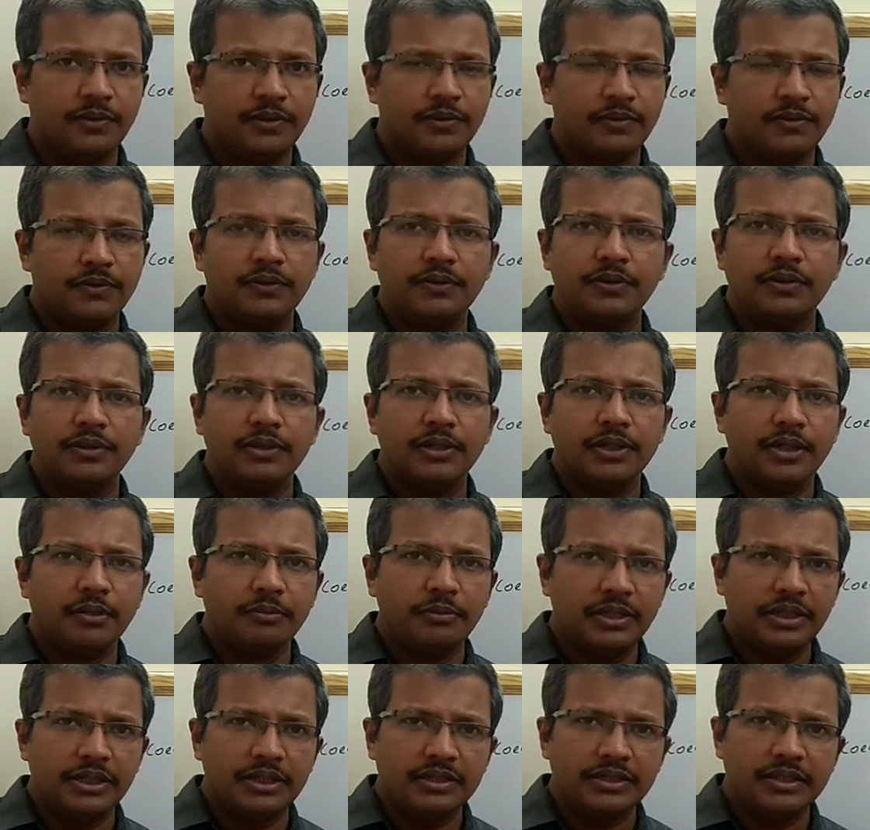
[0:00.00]
So there are
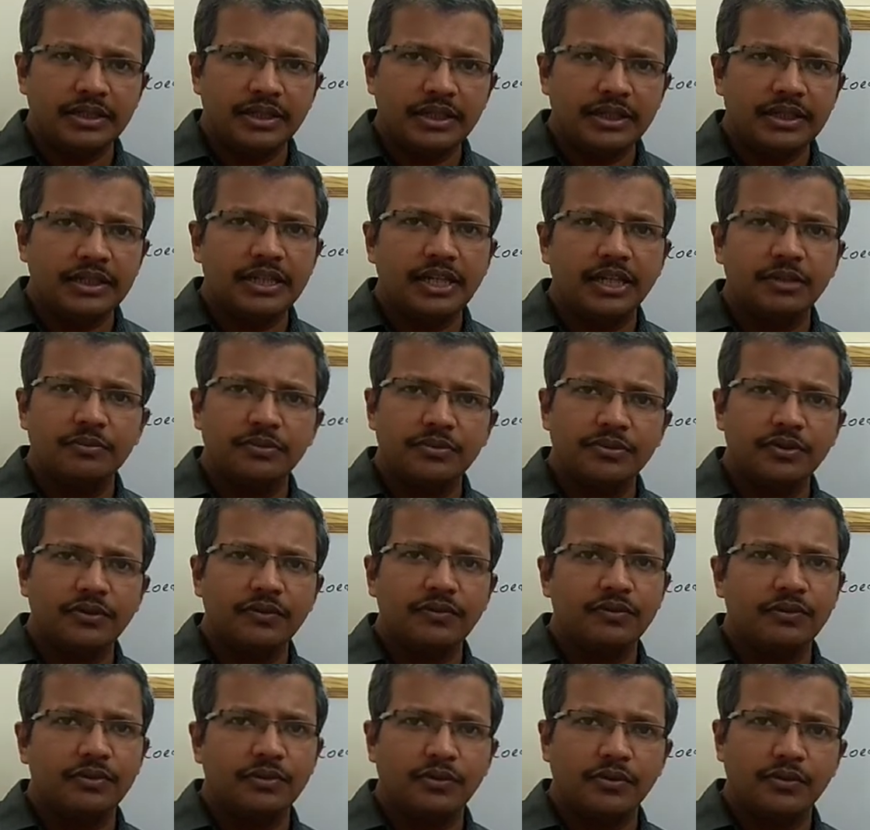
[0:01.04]
mainly three types
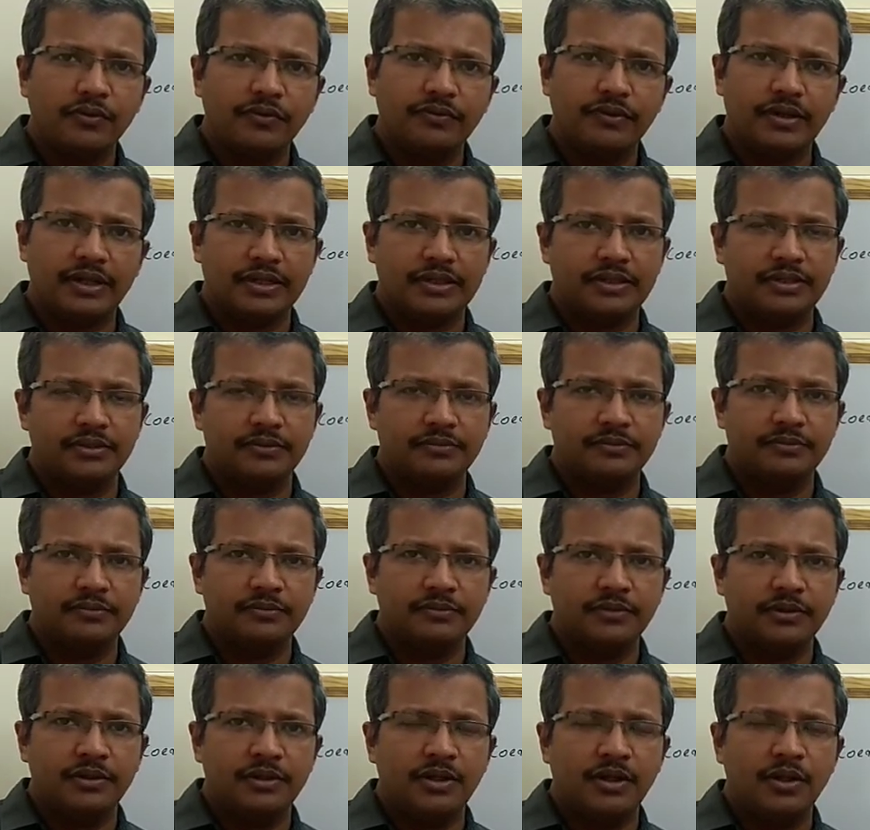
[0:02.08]
of cofactor.
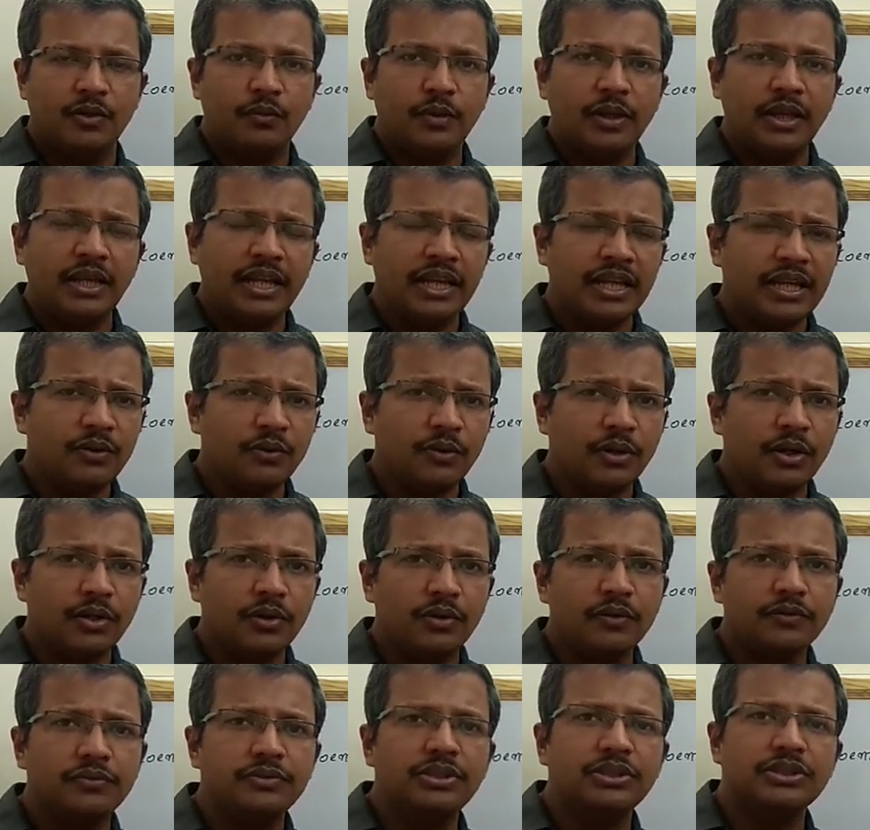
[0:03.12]
When any one
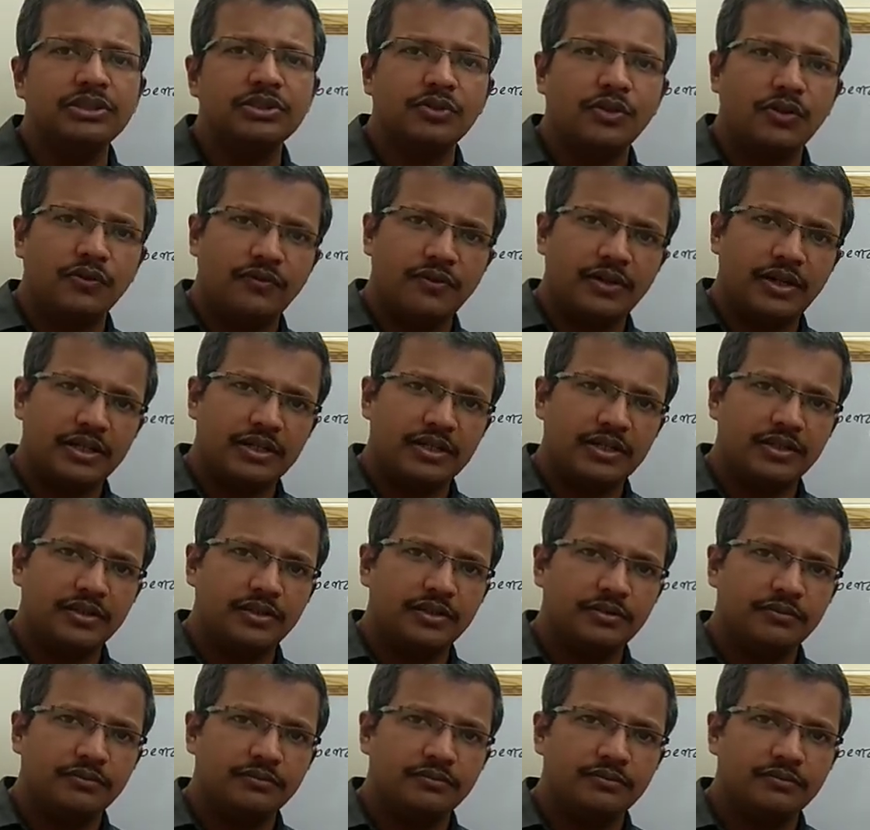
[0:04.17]
of these
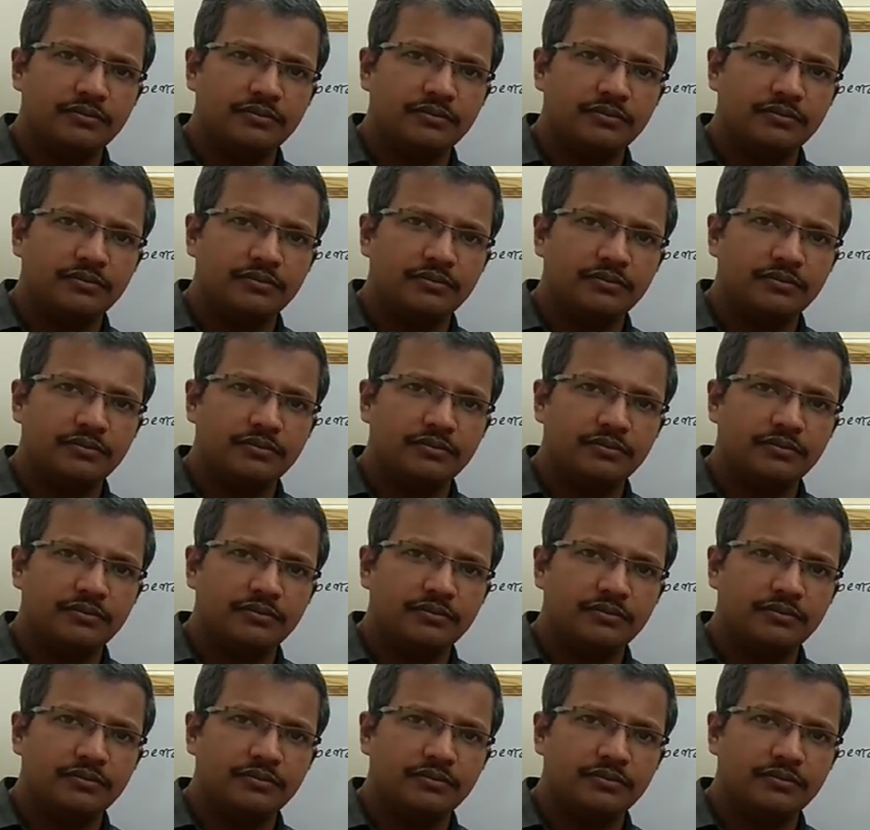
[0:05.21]
cofactor